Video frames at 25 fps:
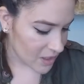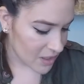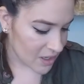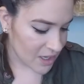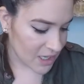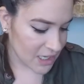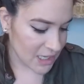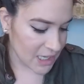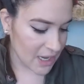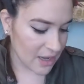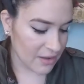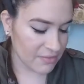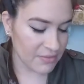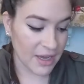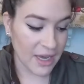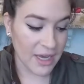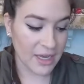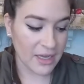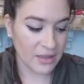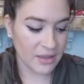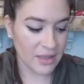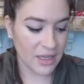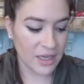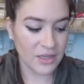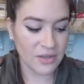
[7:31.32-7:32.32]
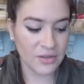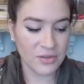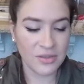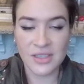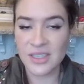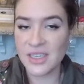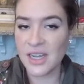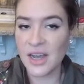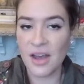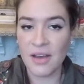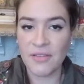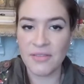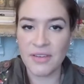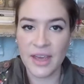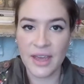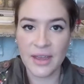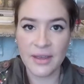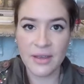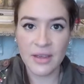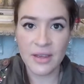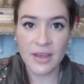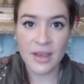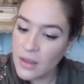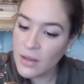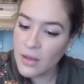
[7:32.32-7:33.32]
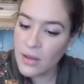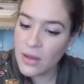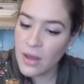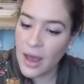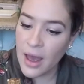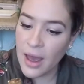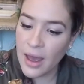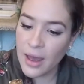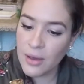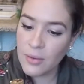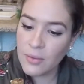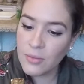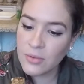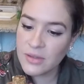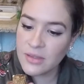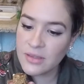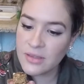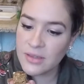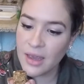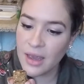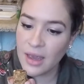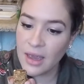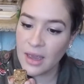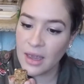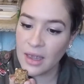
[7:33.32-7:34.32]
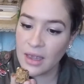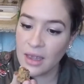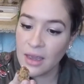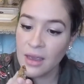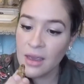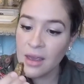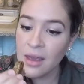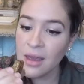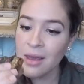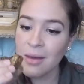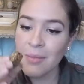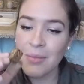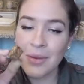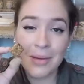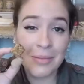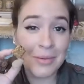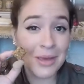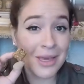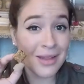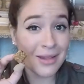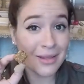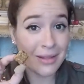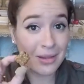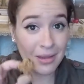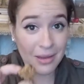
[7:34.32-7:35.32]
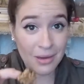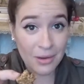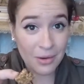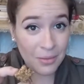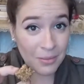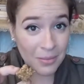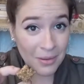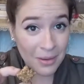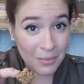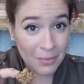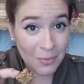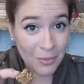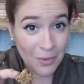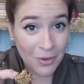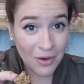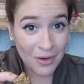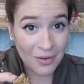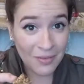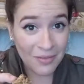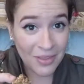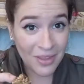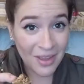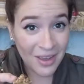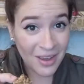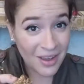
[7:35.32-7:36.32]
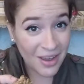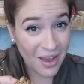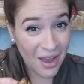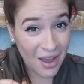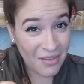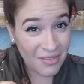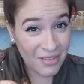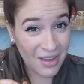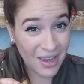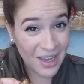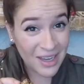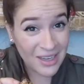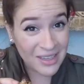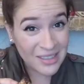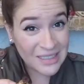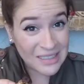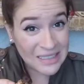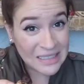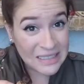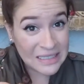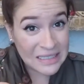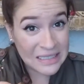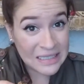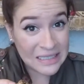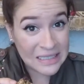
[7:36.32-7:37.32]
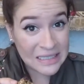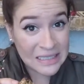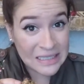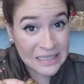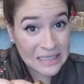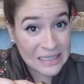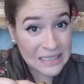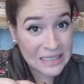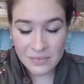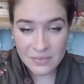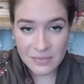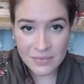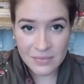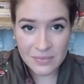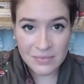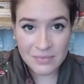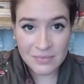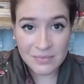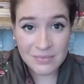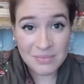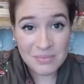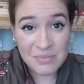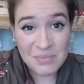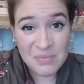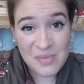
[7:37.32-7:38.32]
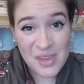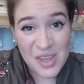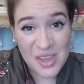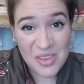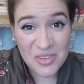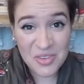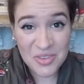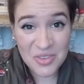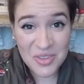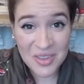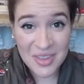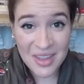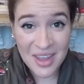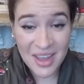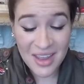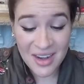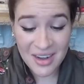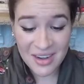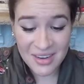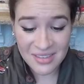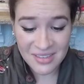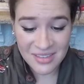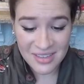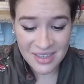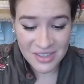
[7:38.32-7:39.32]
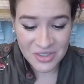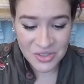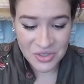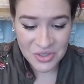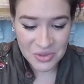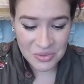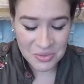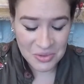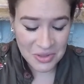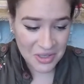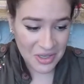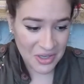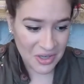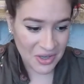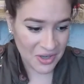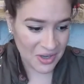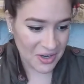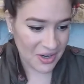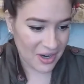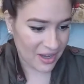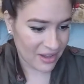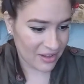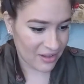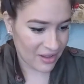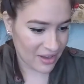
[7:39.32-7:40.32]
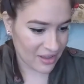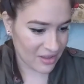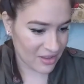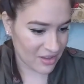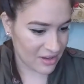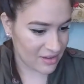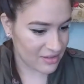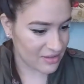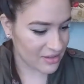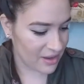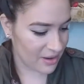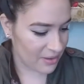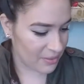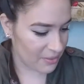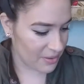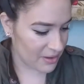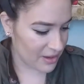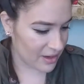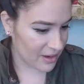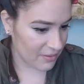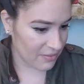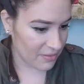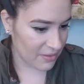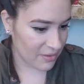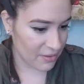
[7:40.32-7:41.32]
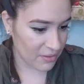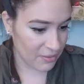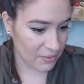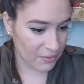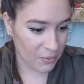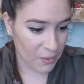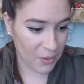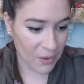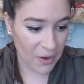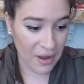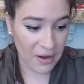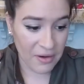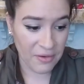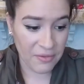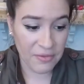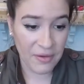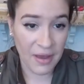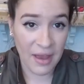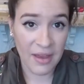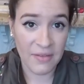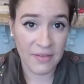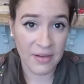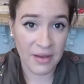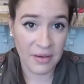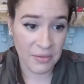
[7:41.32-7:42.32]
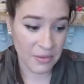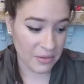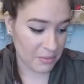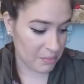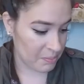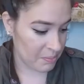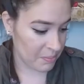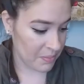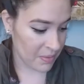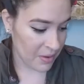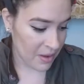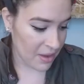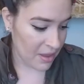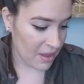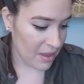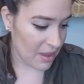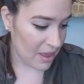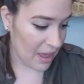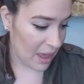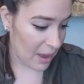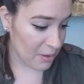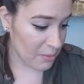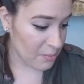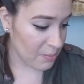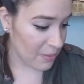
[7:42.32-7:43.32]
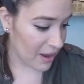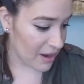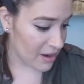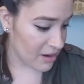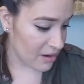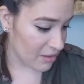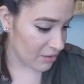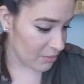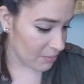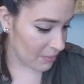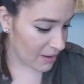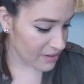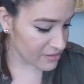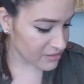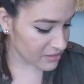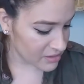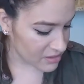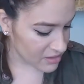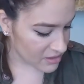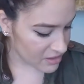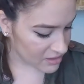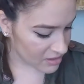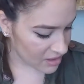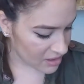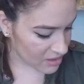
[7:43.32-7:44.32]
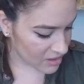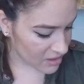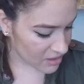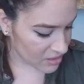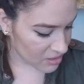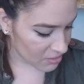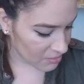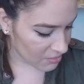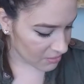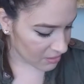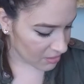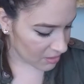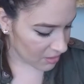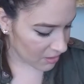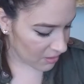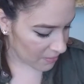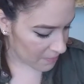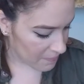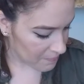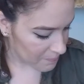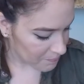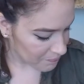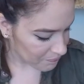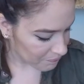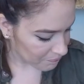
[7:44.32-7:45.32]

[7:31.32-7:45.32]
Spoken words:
Agave, they used agave. I would say maybe a little bit more of the agave. Other than that, it's actually really good. I like this. I would give it a 4 out of 5. I would buy another box of these. I think they're really good.